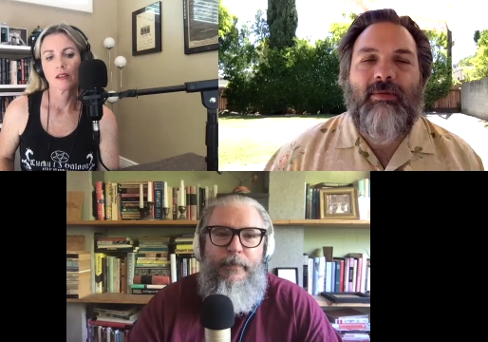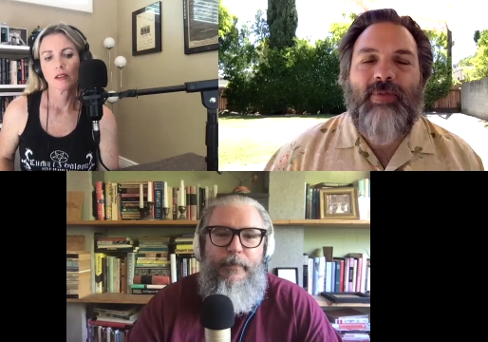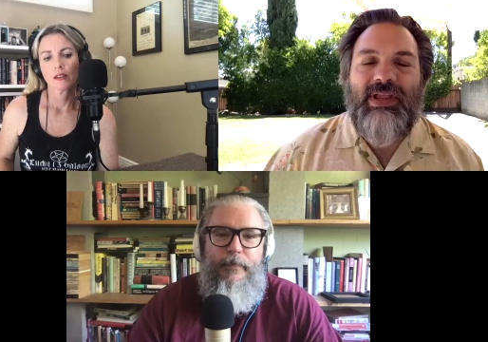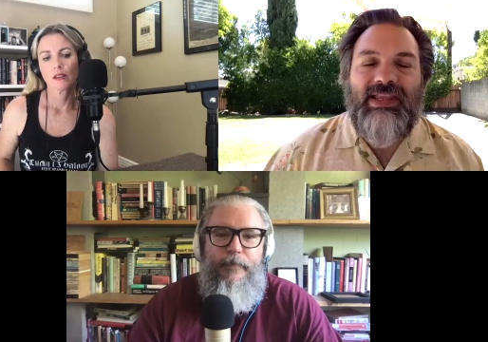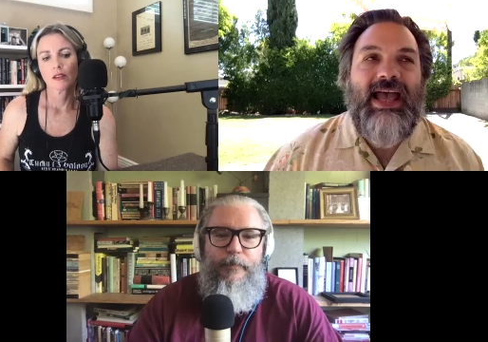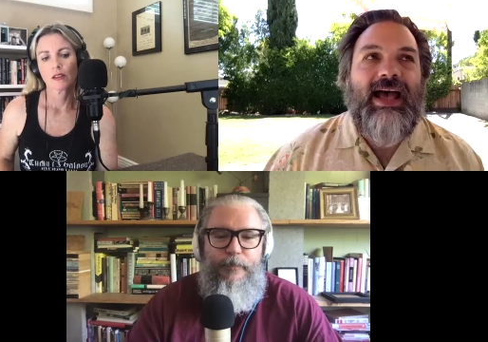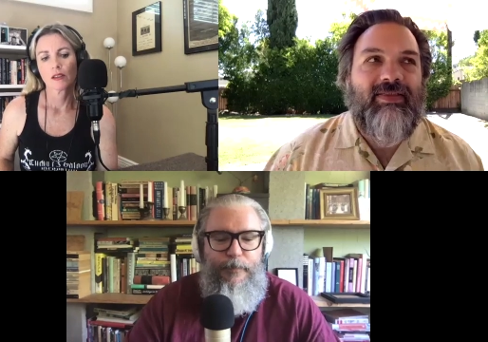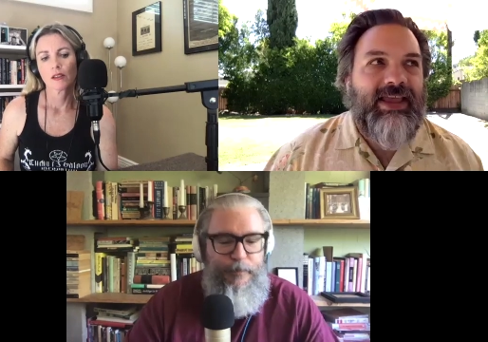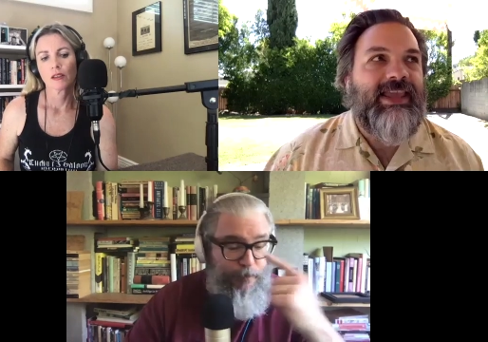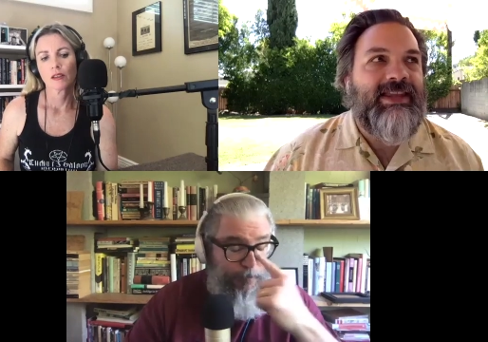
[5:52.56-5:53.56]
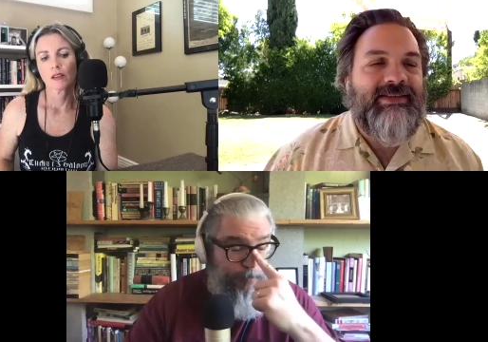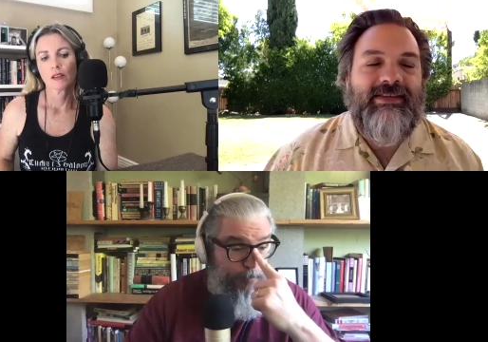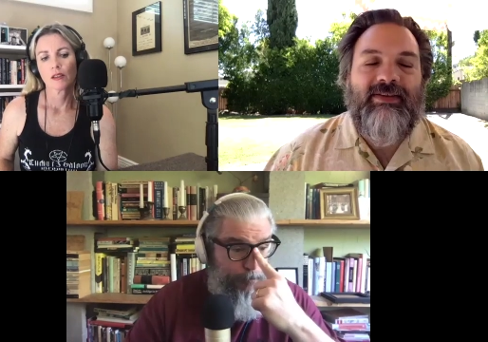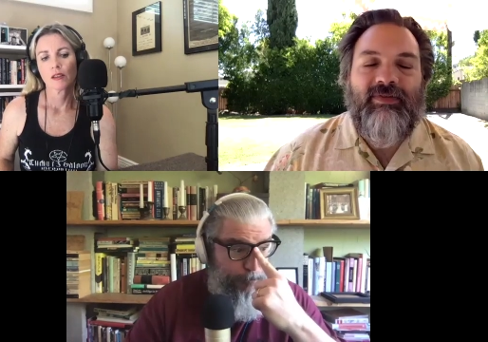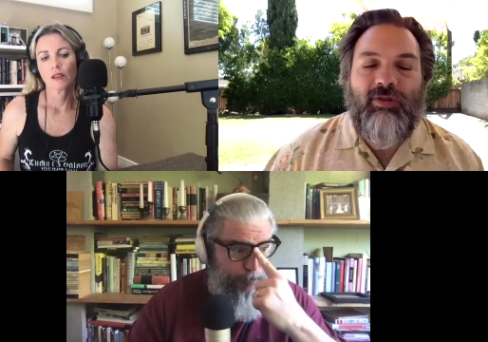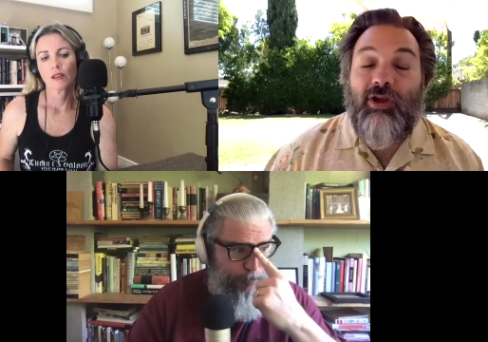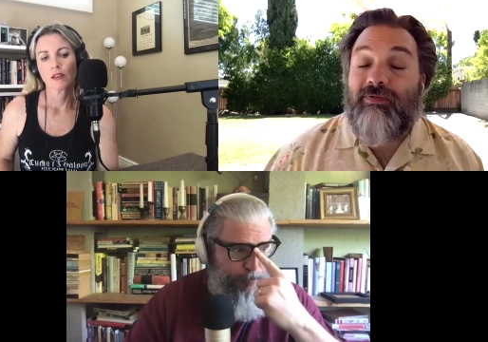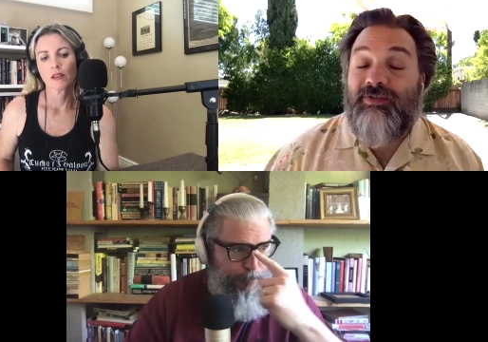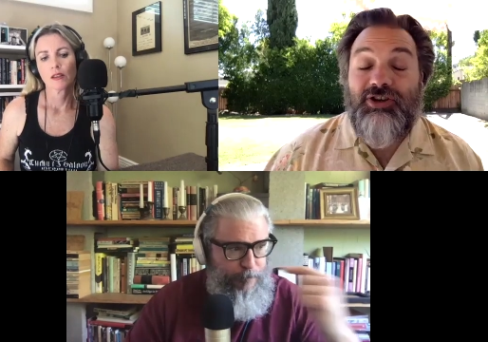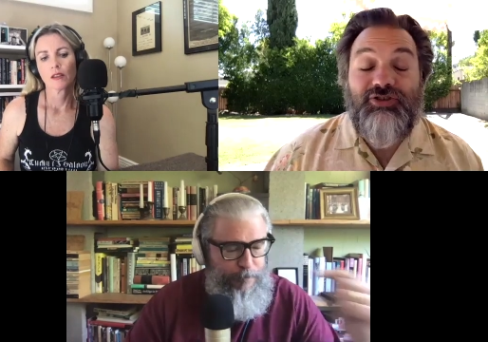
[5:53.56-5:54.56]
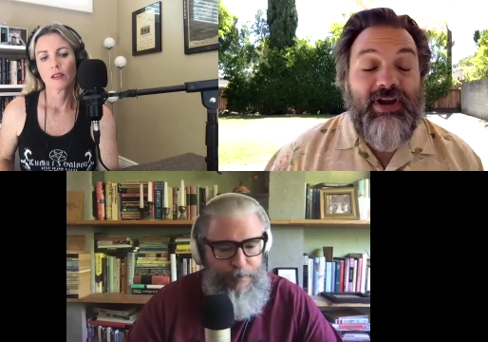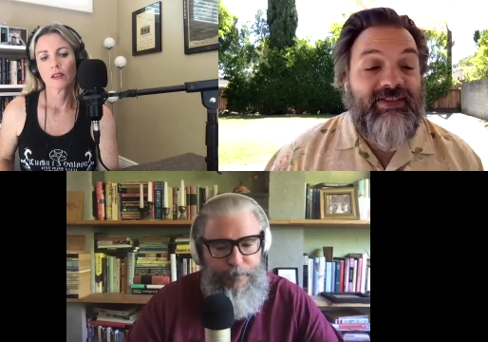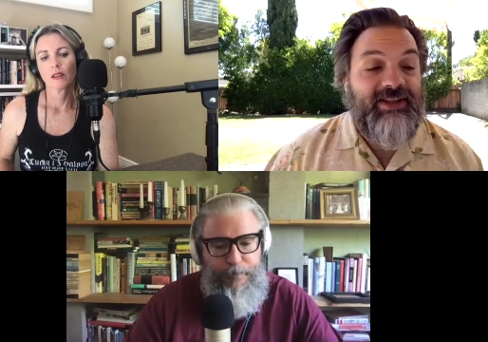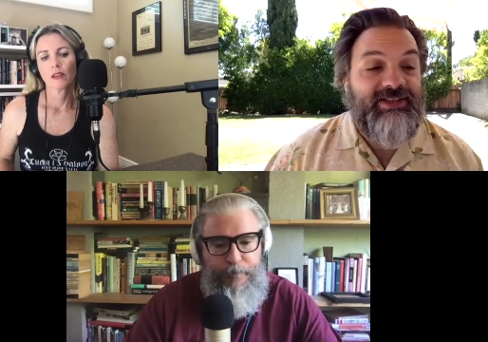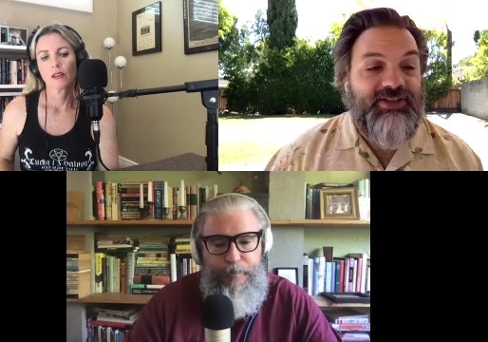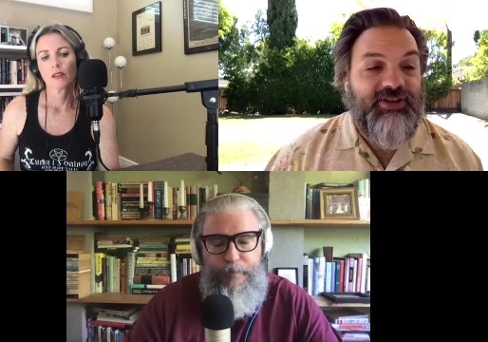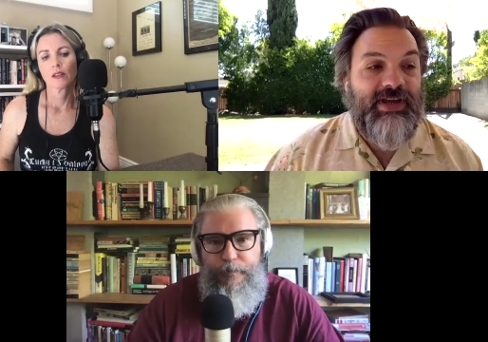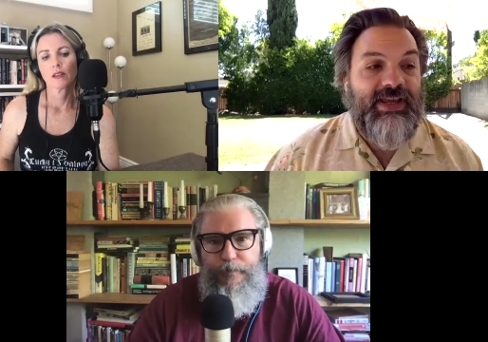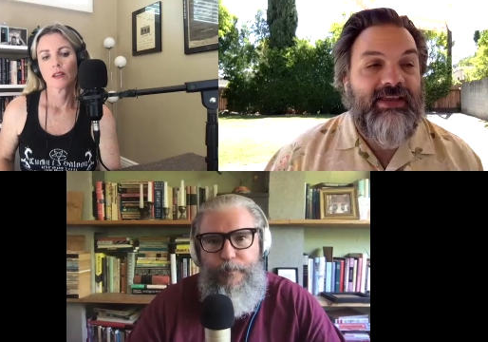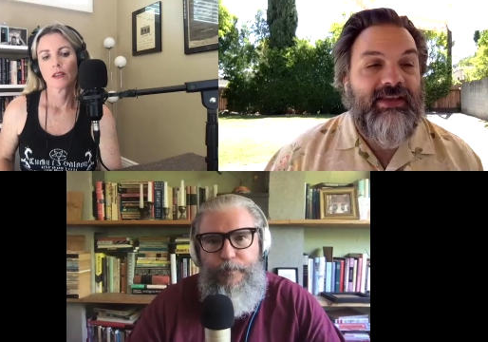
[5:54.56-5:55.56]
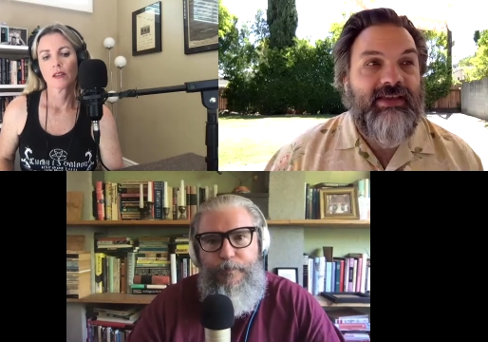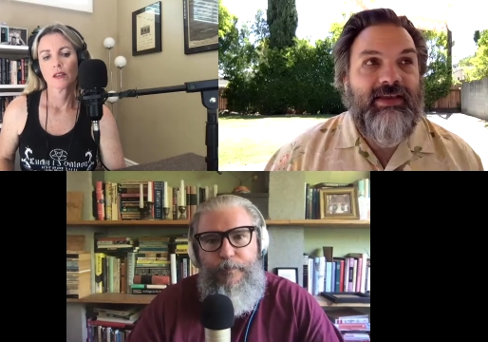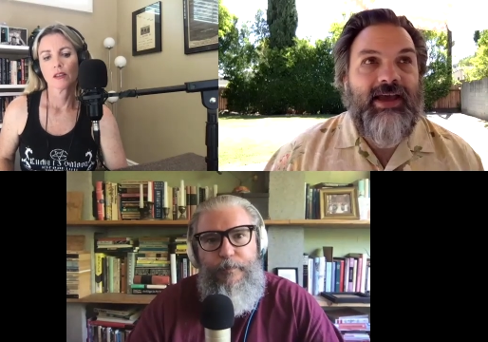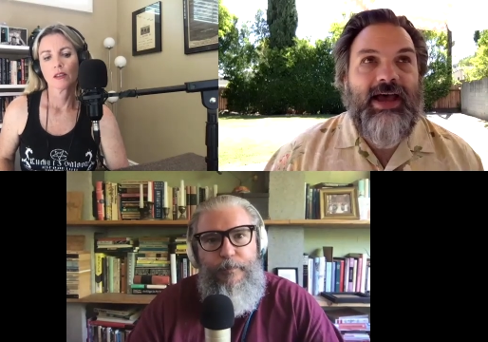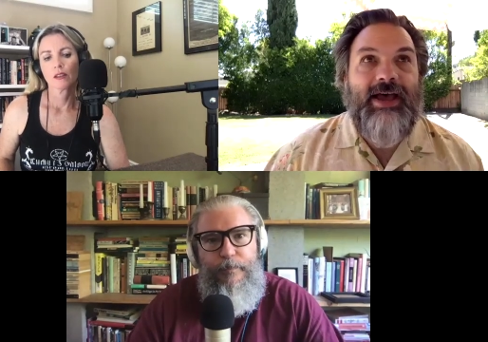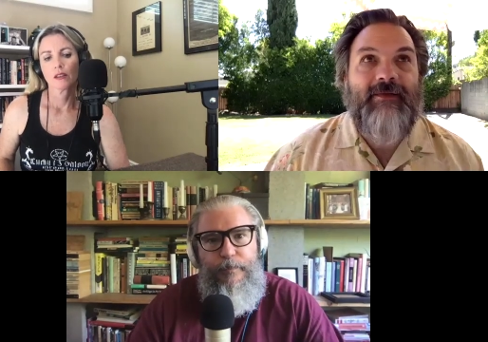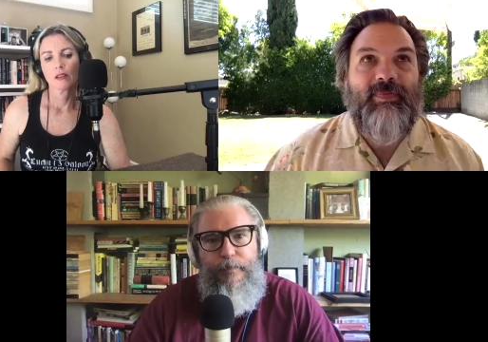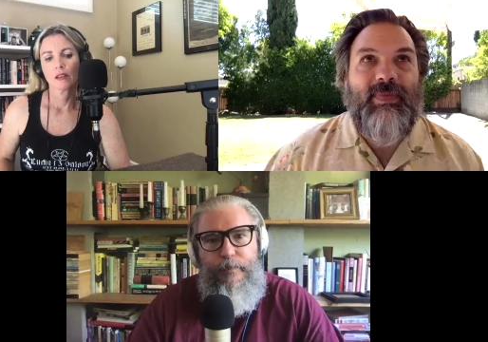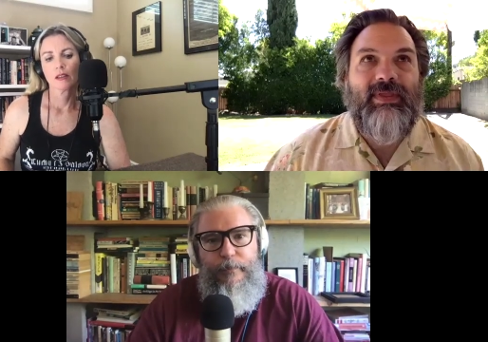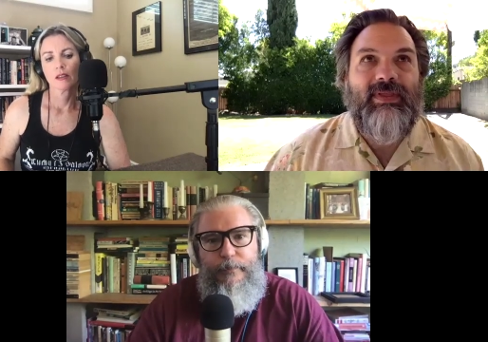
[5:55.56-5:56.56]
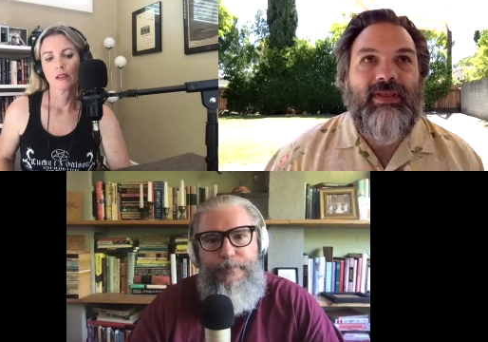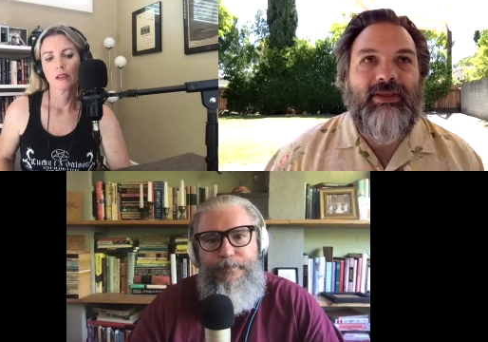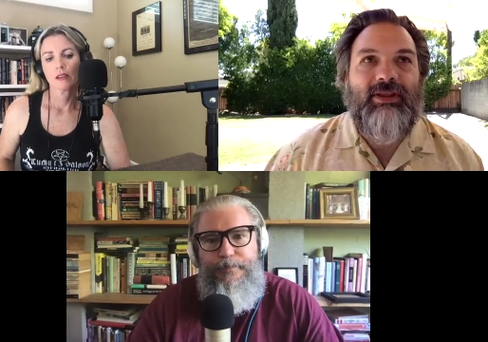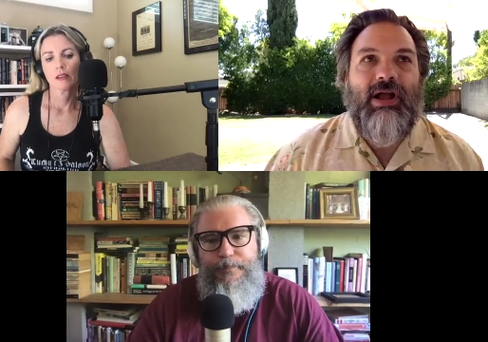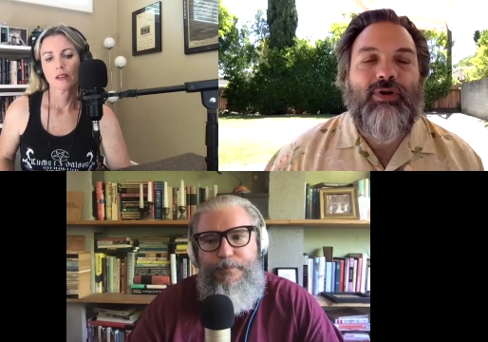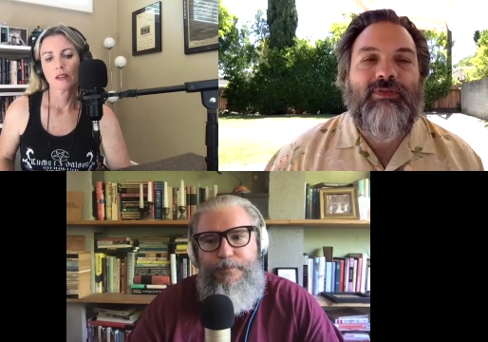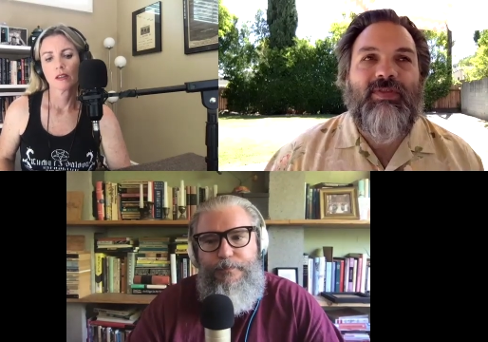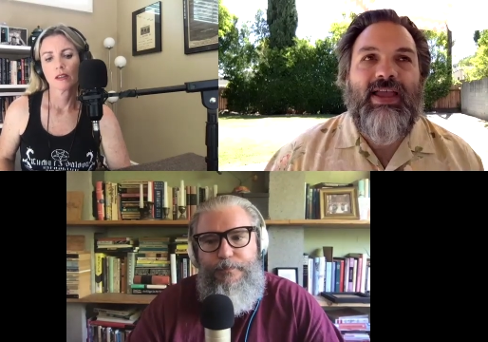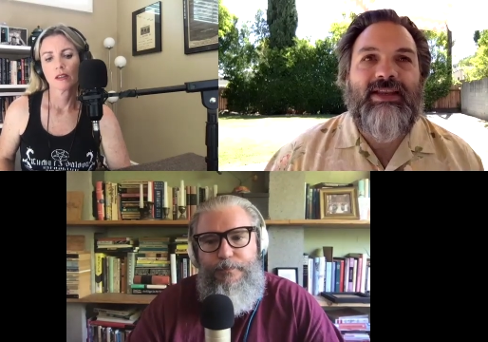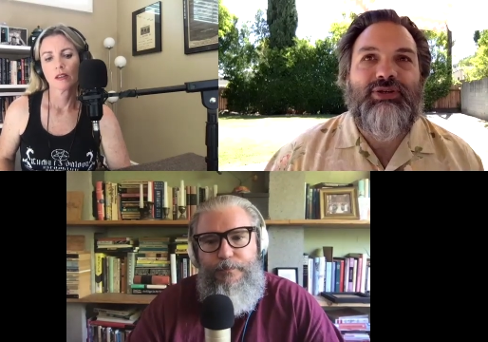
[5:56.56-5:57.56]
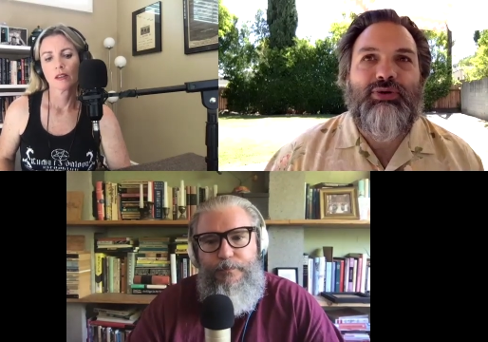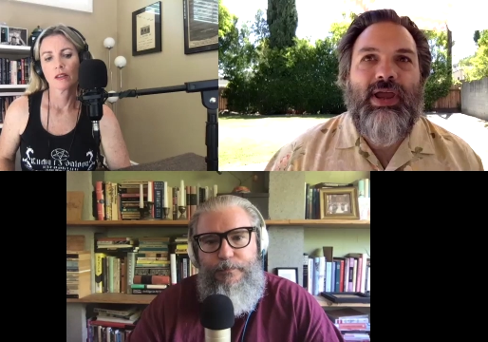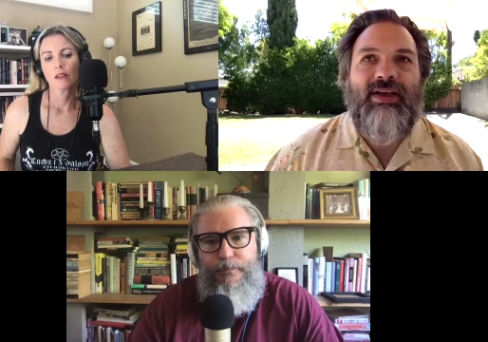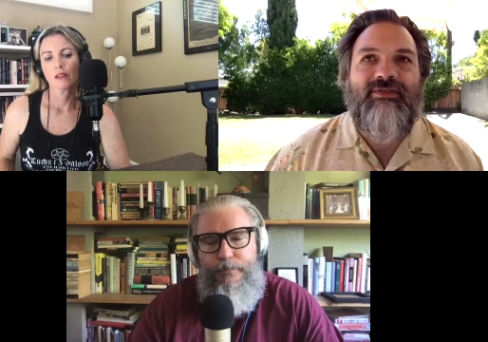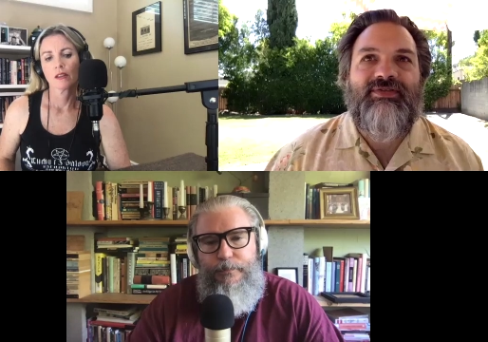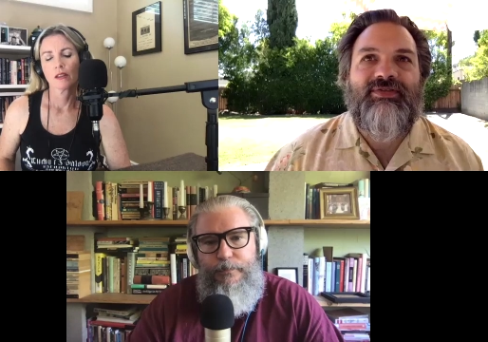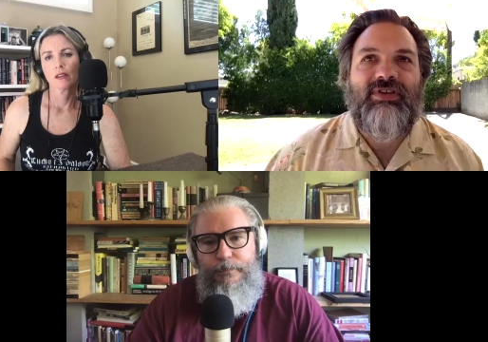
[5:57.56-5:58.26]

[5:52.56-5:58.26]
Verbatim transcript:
Speaker 1: but yeah, like, it, it, look, for the dread that it's doing, um, you know, I would have liked to have